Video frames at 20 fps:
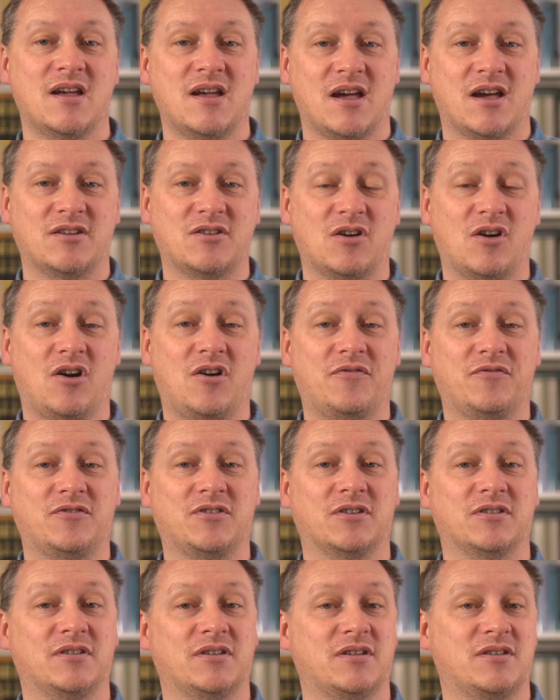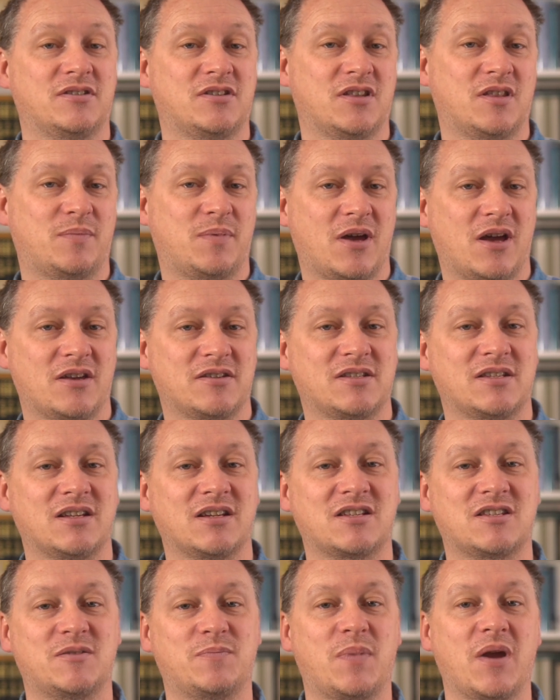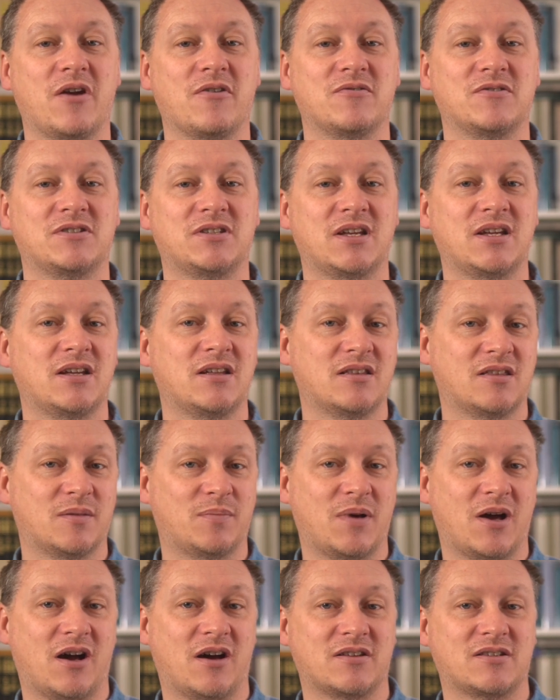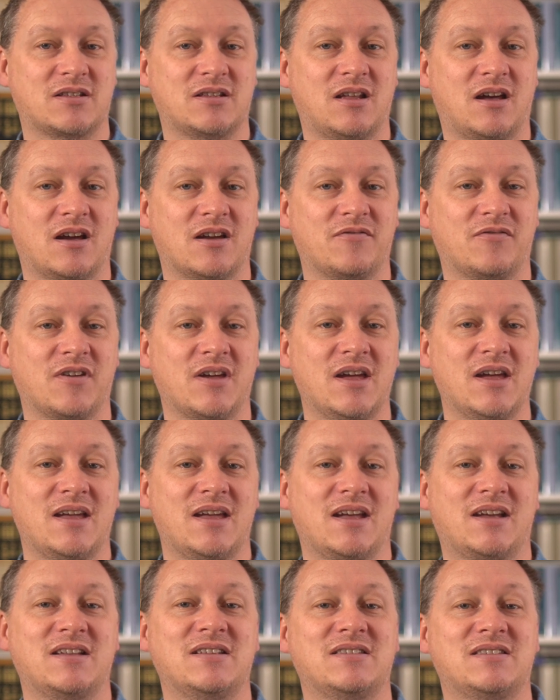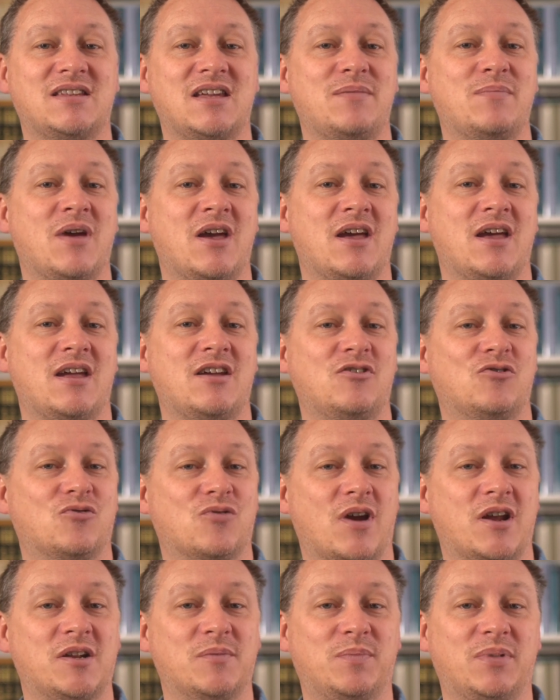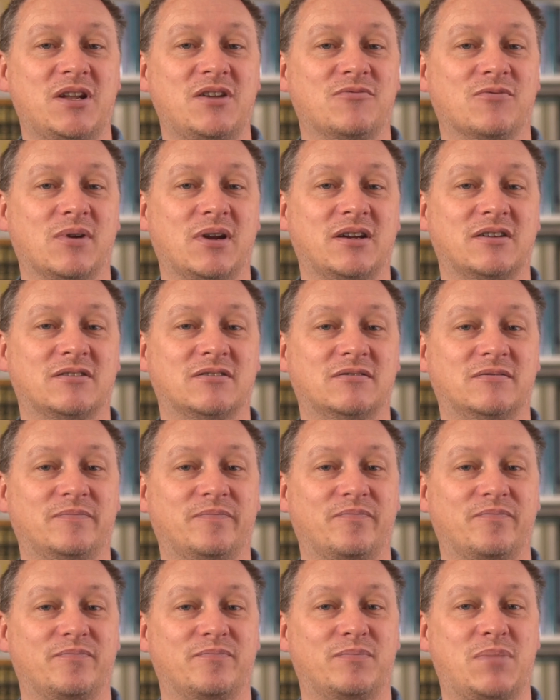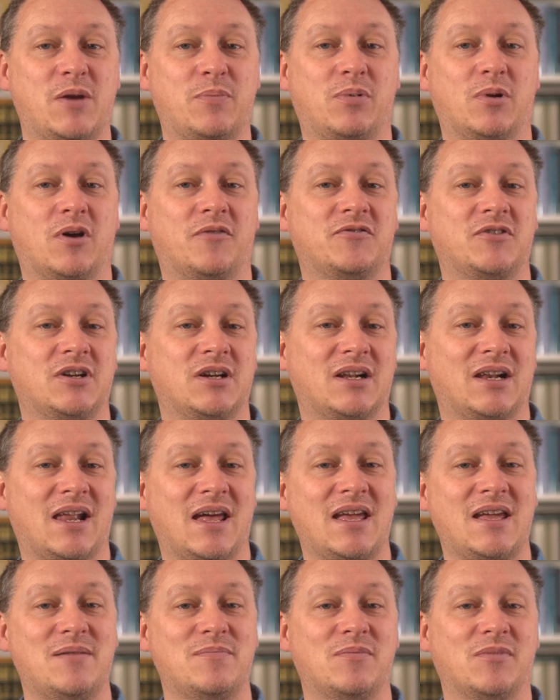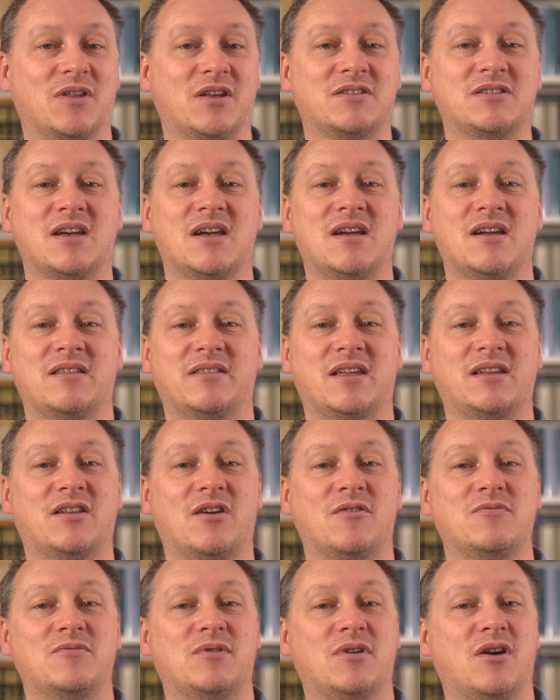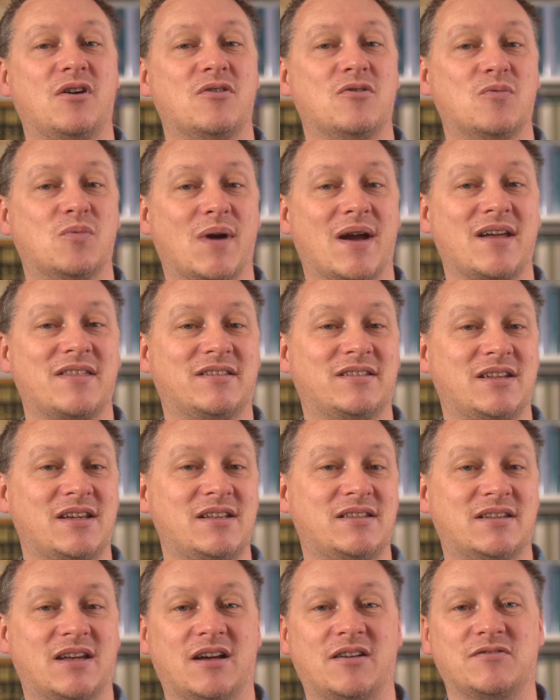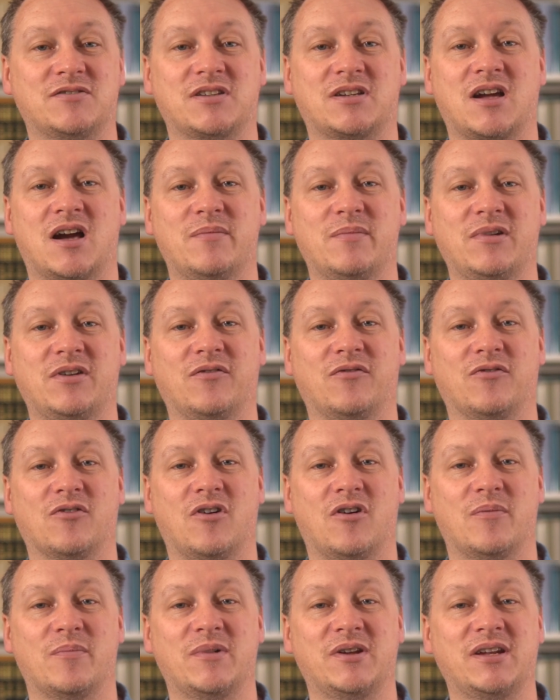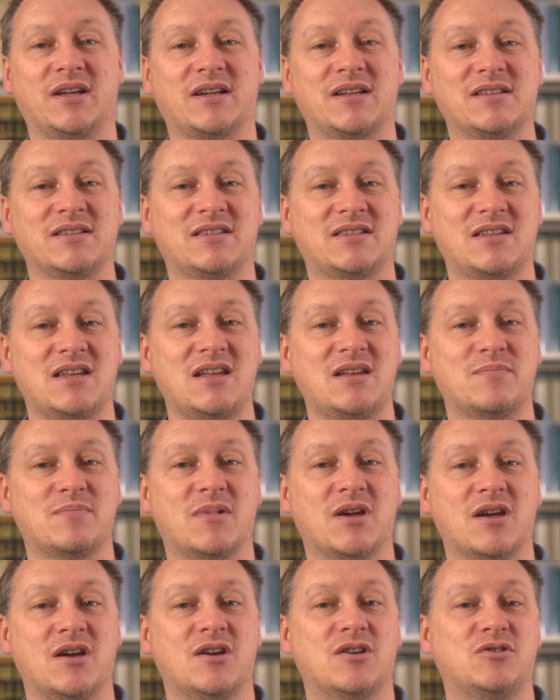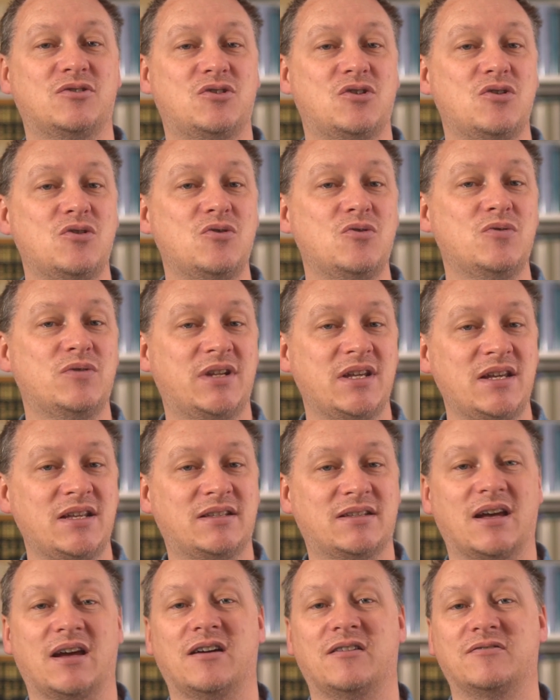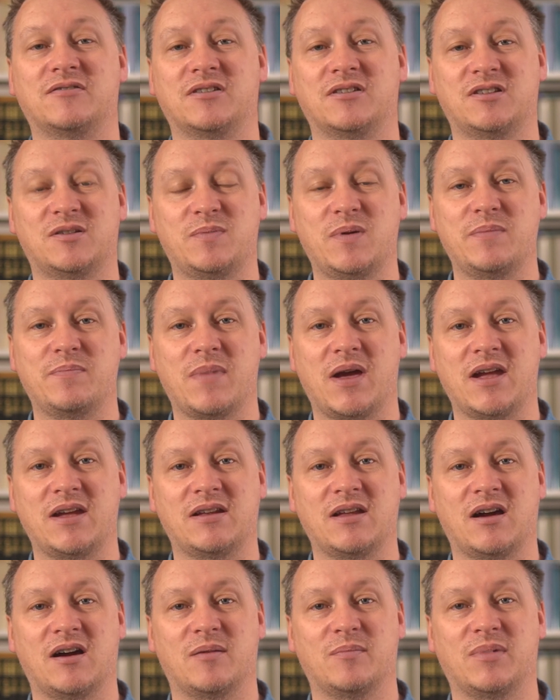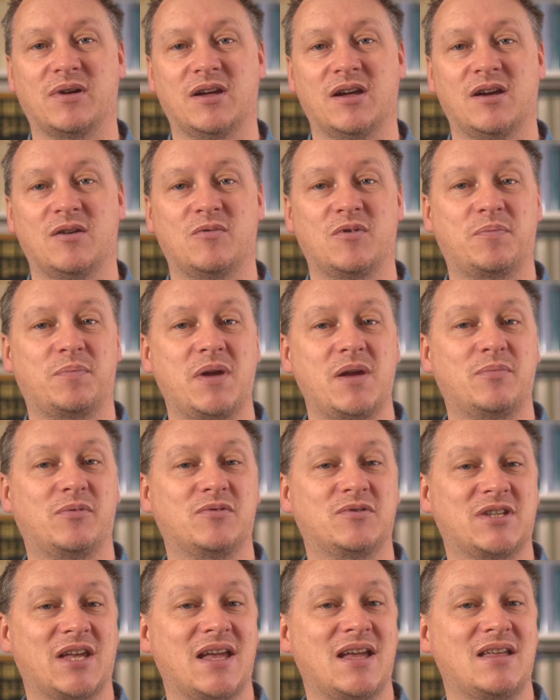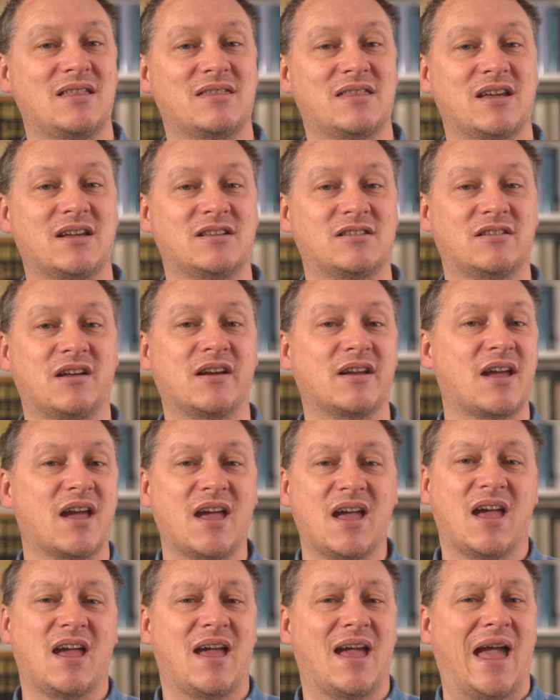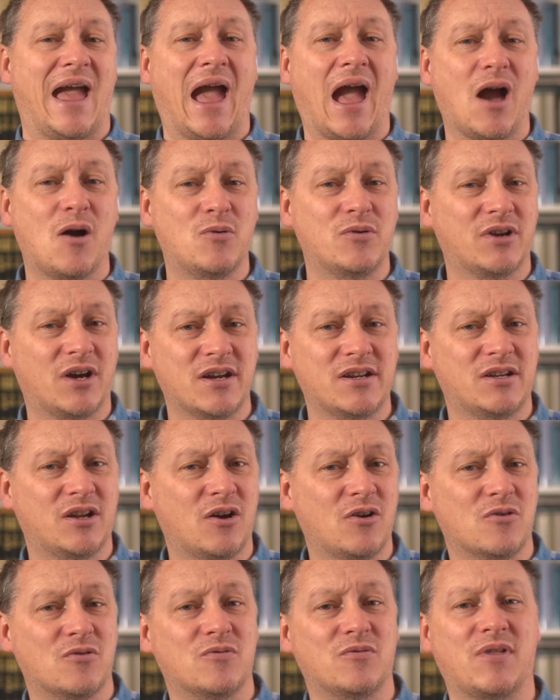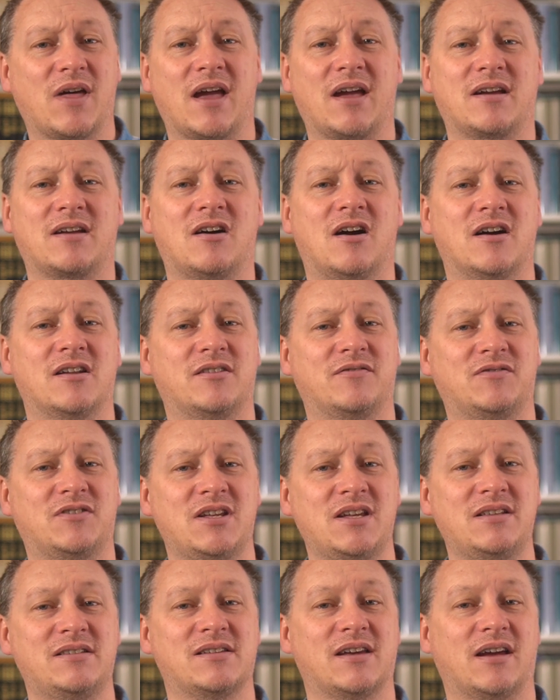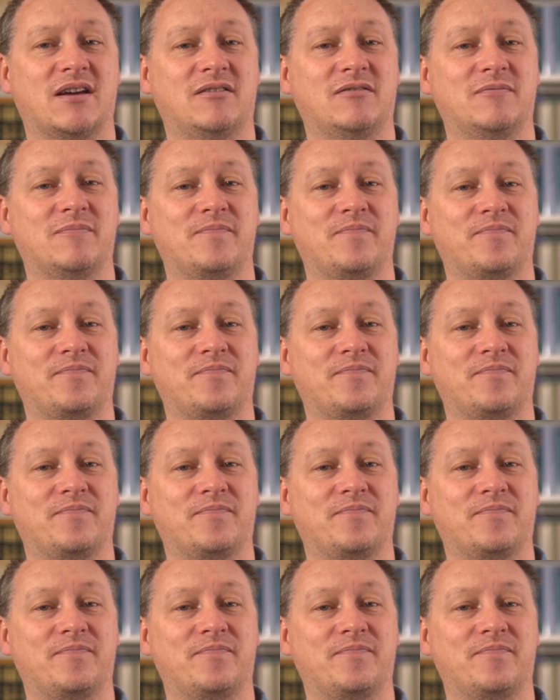And often, to the person experiencing the past life, it can seem incredibly real. People often claim that they don't know where the details are coming from, and it can seem too detailed to be made up, with people saying things like, "How would I know that kind of detail?"